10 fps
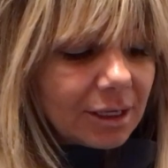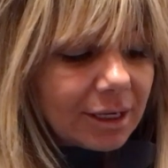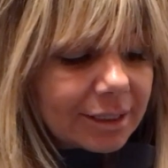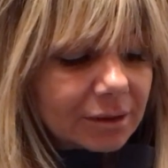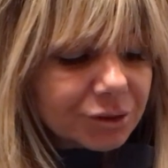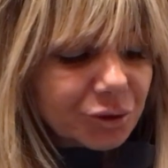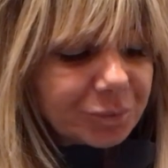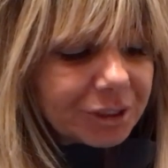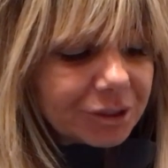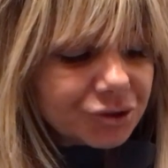a clear
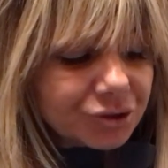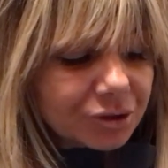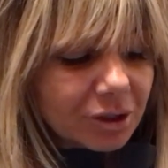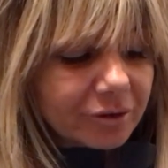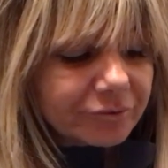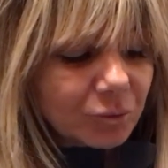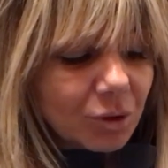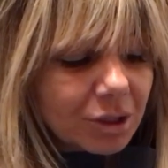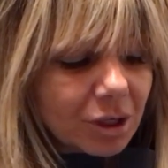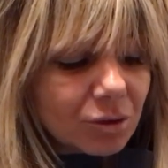picture of
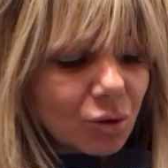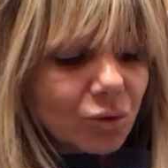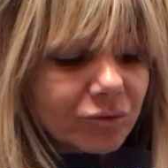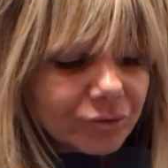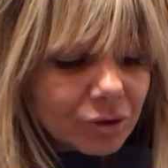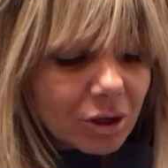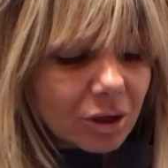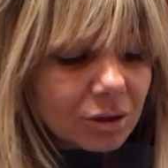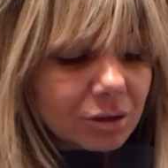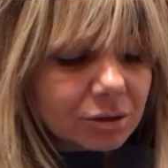what our
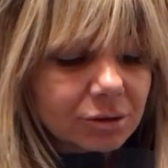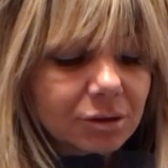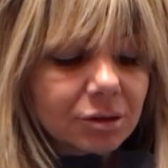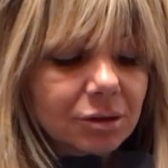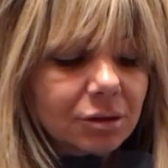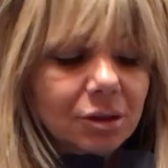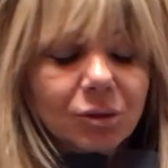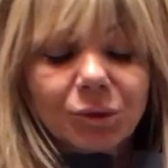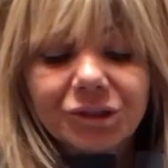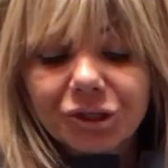overall,
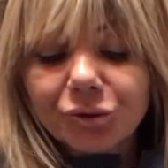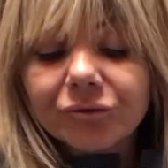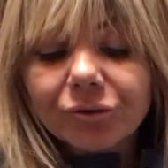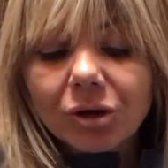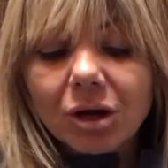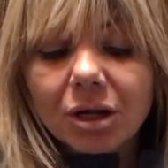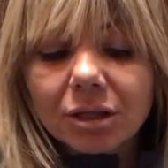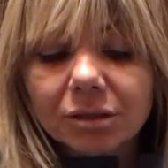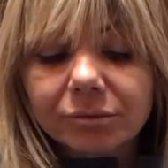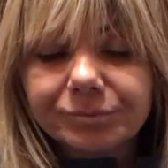what the
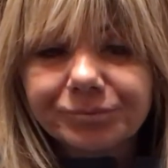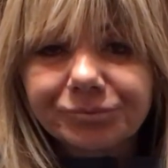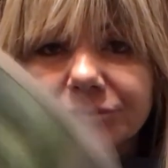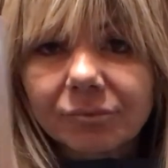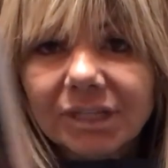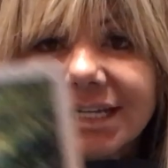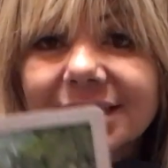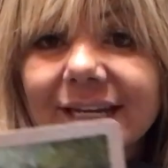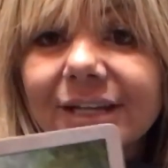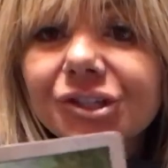overall
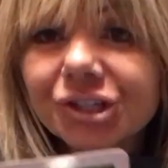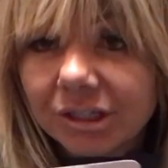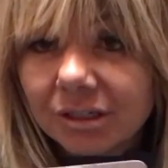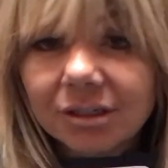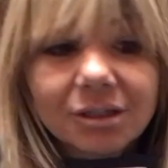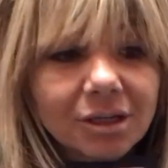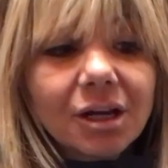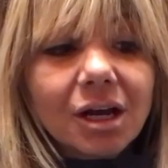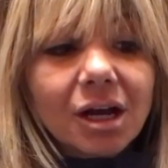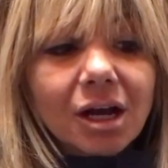Intention
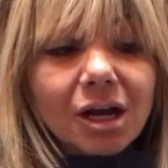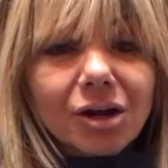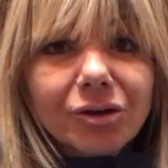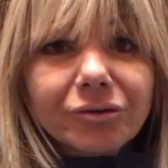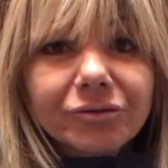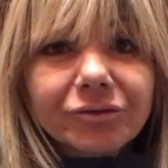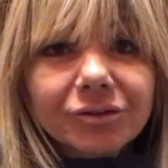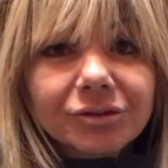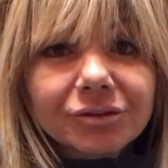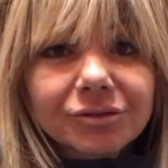of
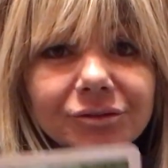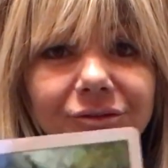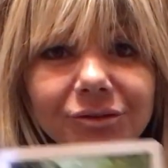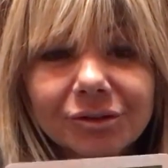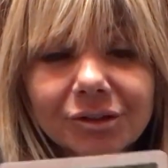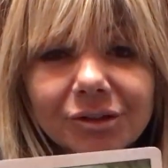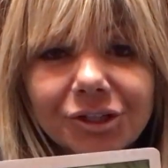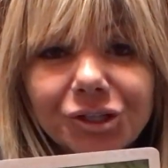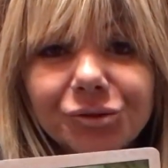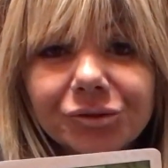
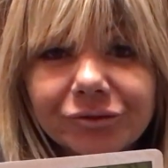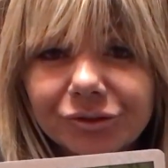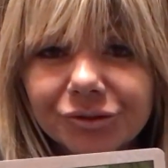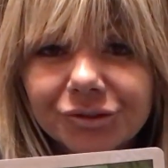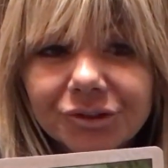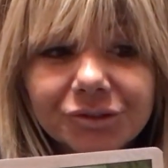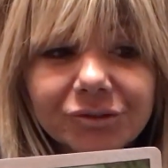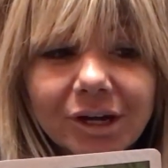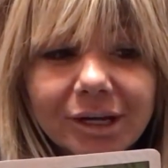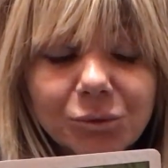the universe, the
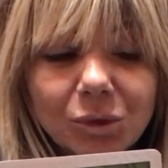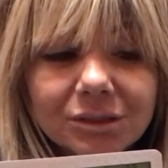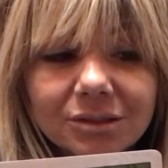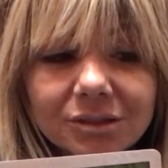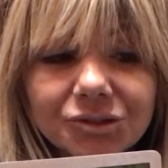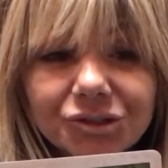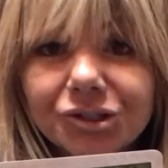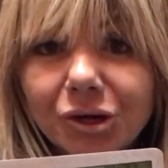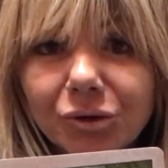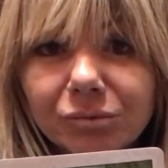divine, wants us to
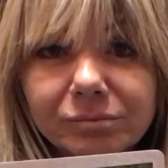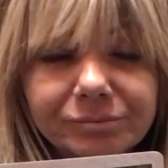know.